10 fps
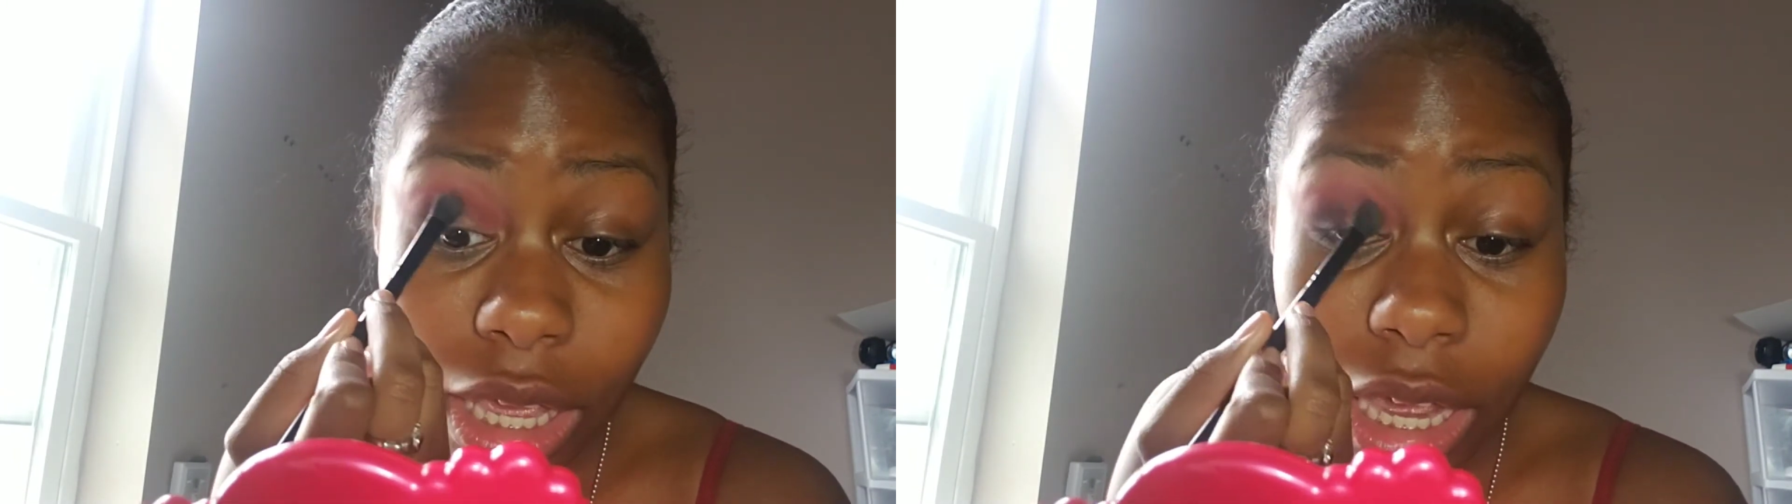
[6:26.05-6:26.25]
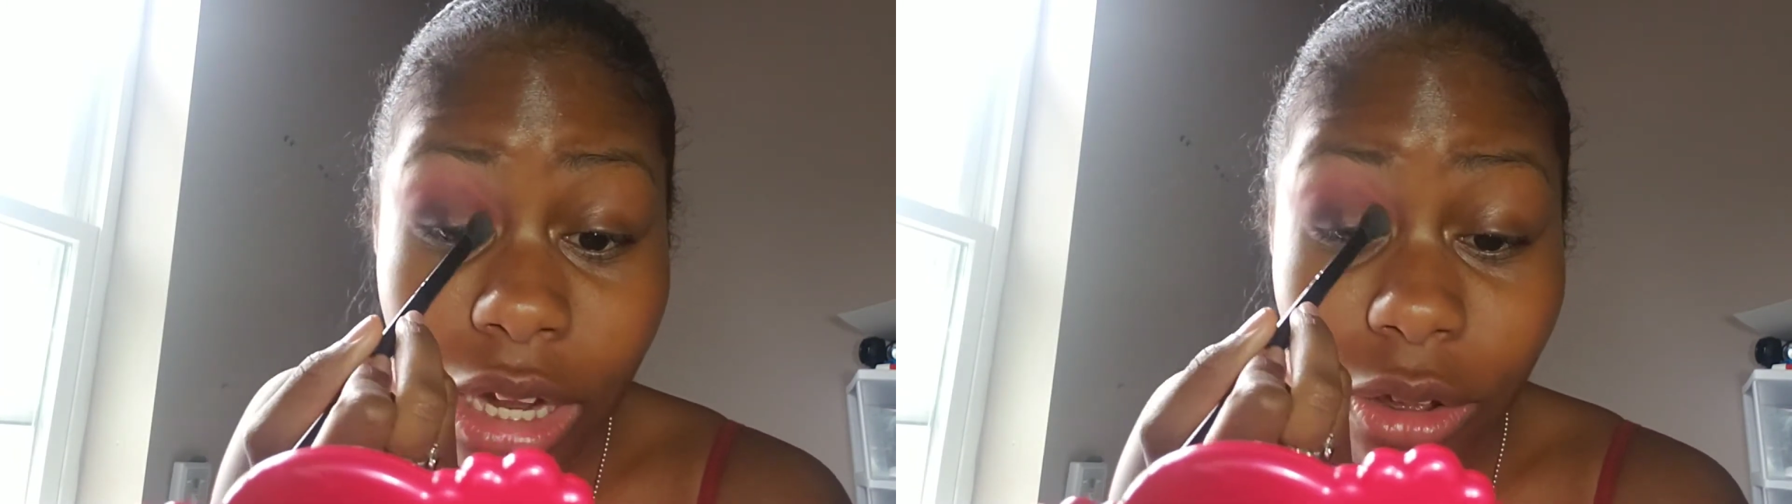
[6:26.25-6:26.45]

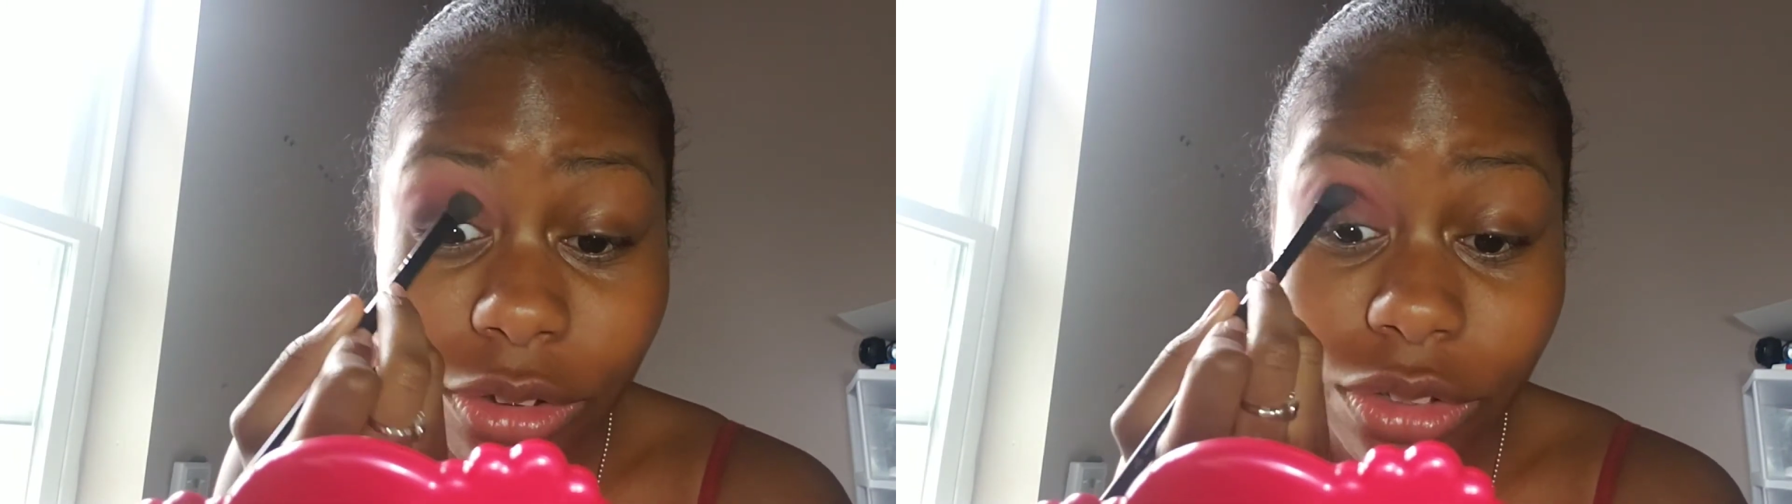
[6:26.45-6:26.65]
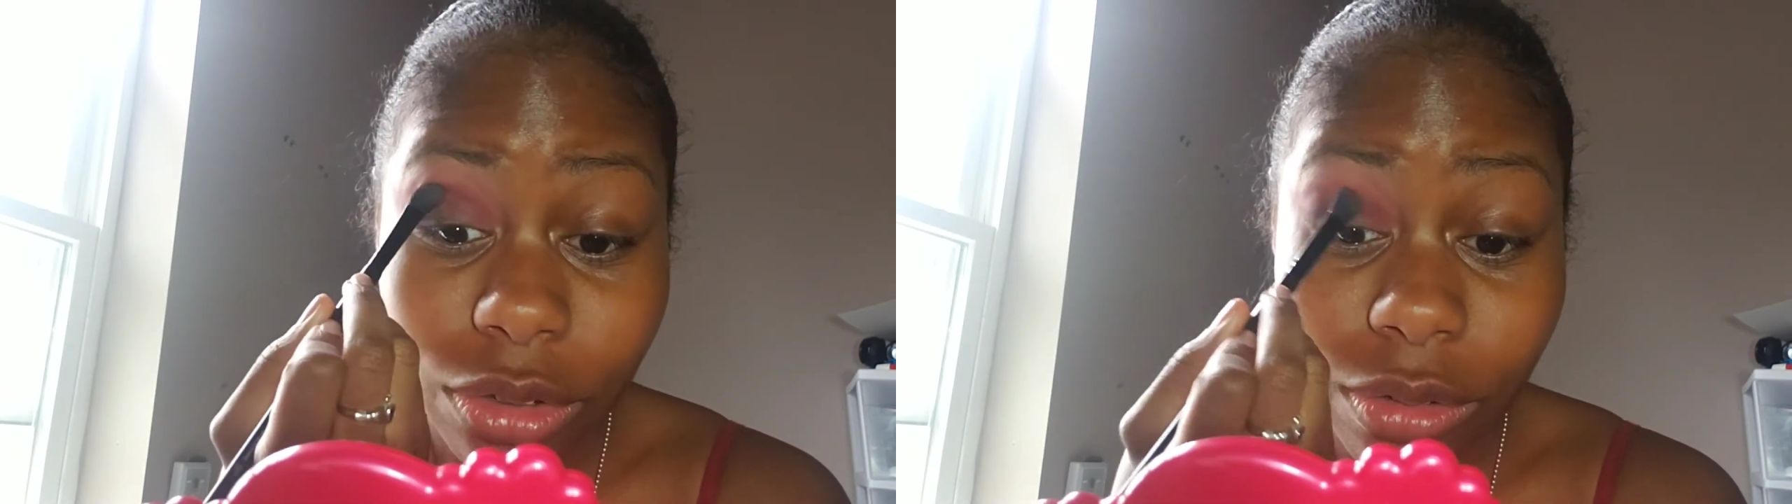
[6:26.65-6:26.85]
And it
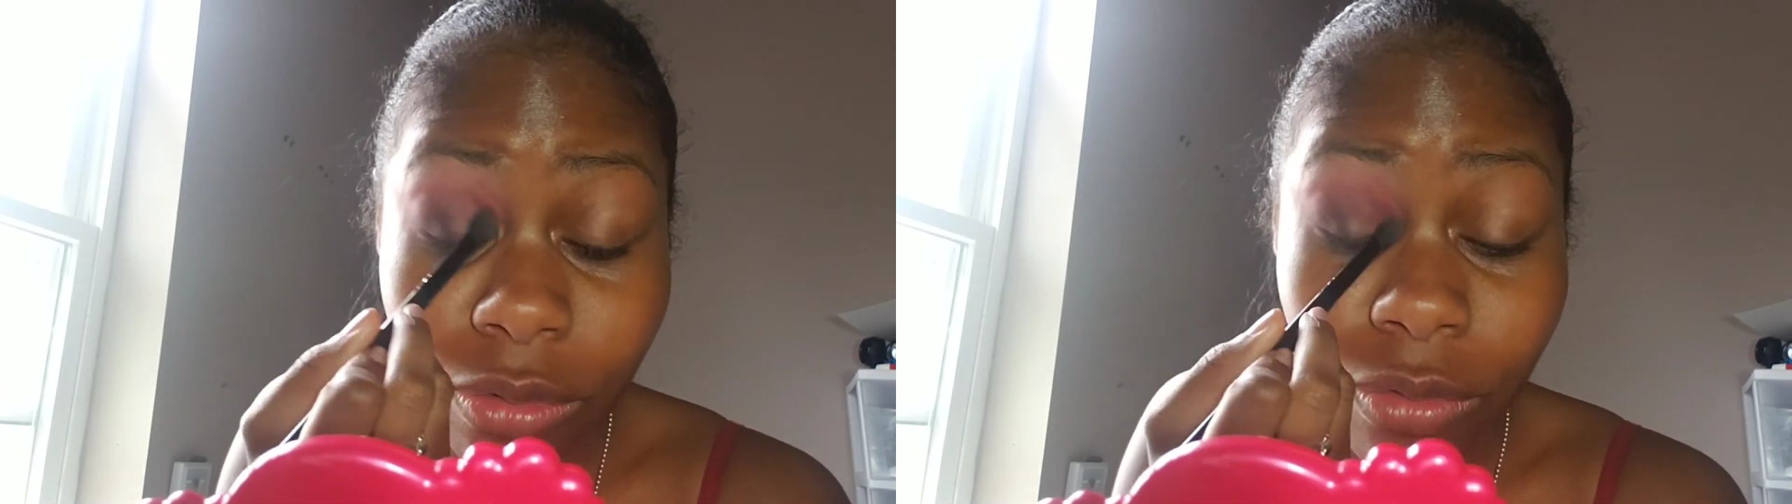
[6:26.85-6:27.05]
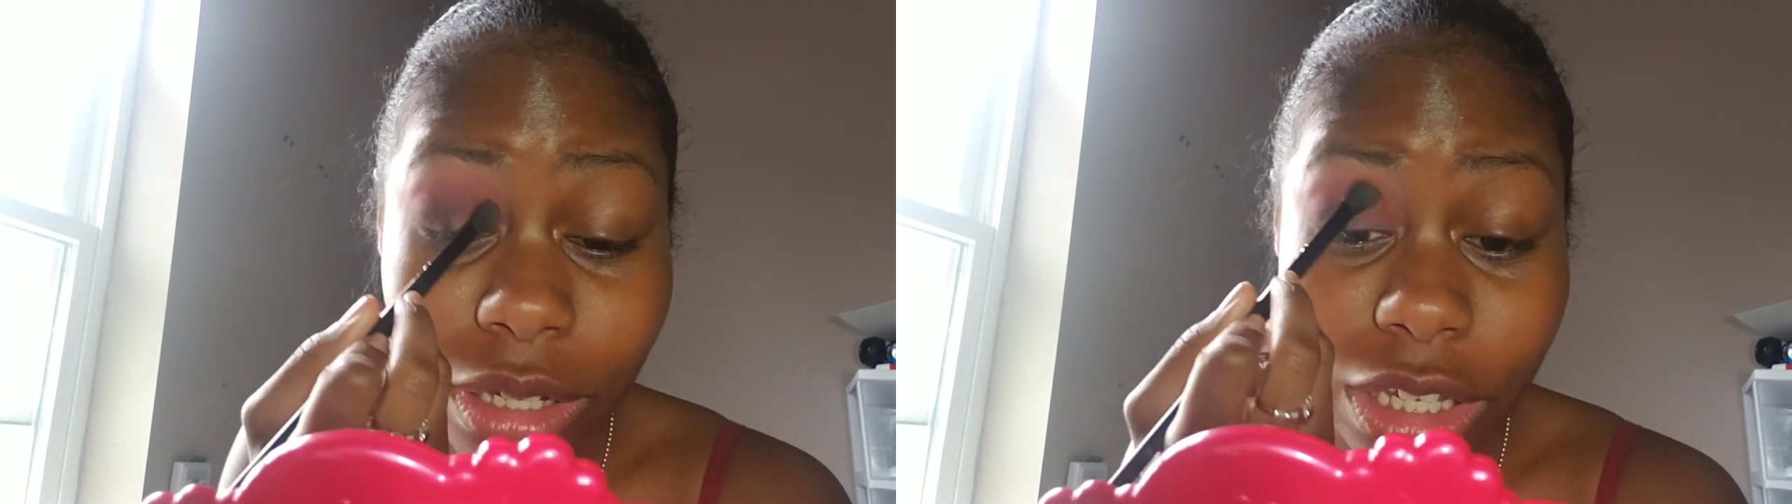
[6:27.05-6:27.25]
also
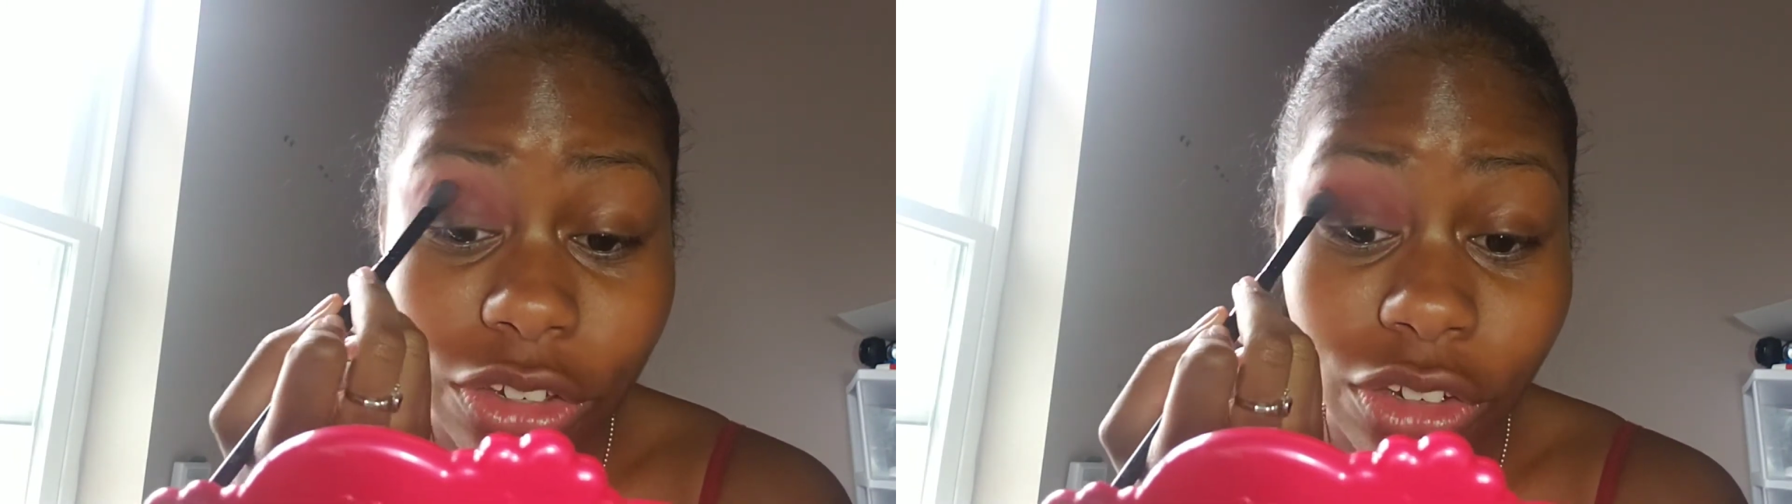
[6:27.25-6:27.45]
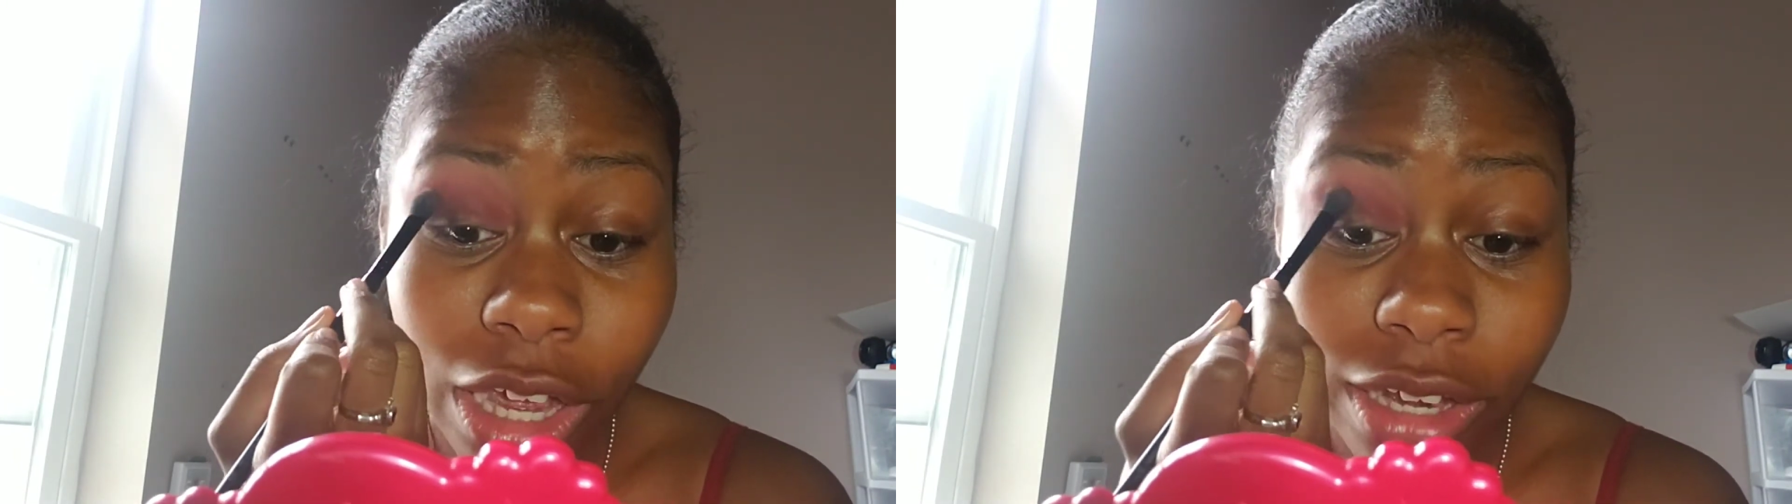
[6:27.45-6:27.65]
really
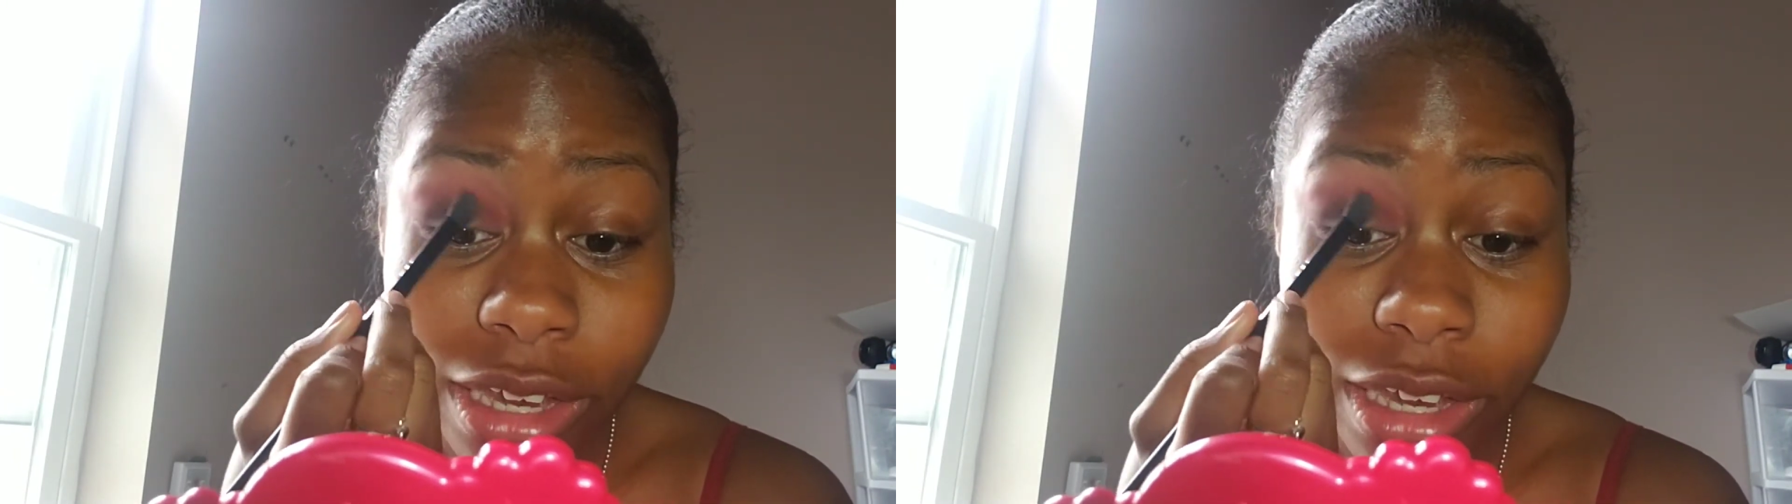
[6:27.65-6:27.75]
shot